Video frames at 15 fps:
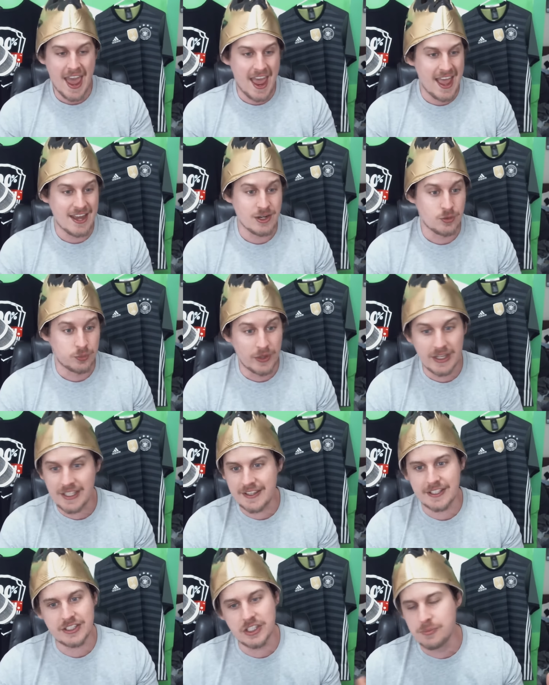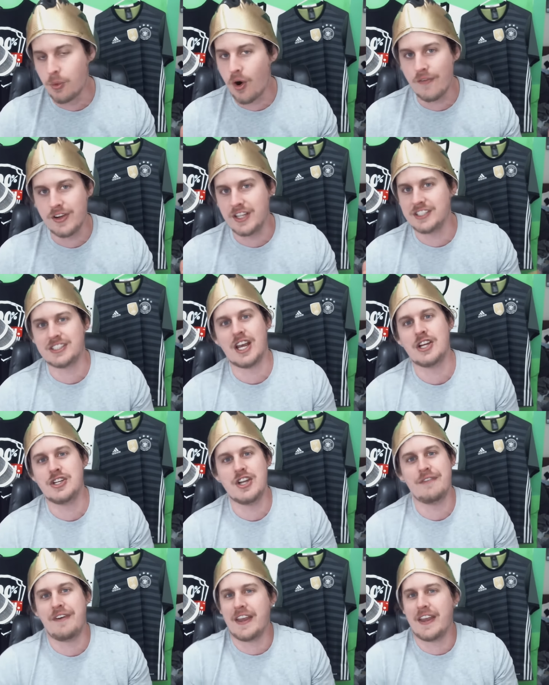And really, this is more of a discussion.